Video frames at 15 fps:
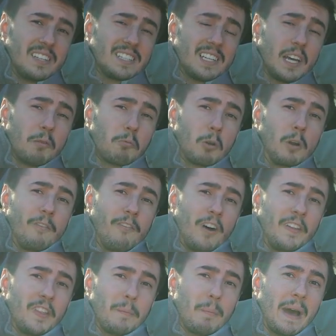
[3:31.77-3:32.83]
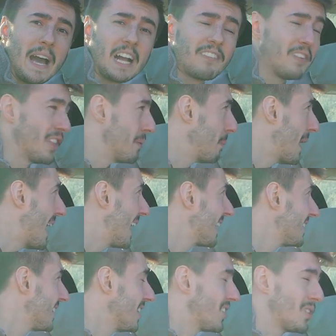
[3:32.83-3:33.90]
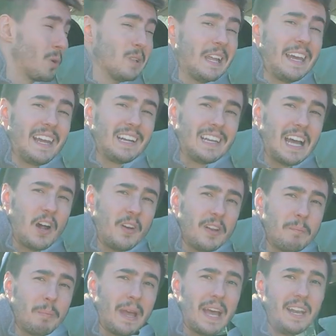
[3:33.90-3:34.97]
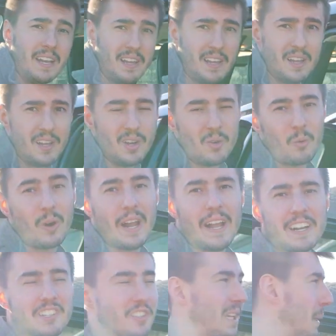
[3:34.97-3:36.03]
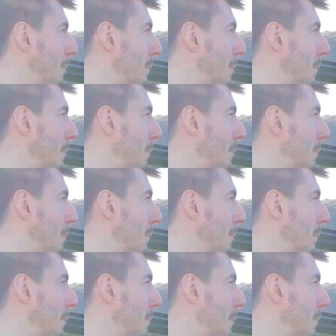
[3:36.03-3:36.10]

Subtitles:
sunroof on the back for the back seat. So laying down in bed, we're actually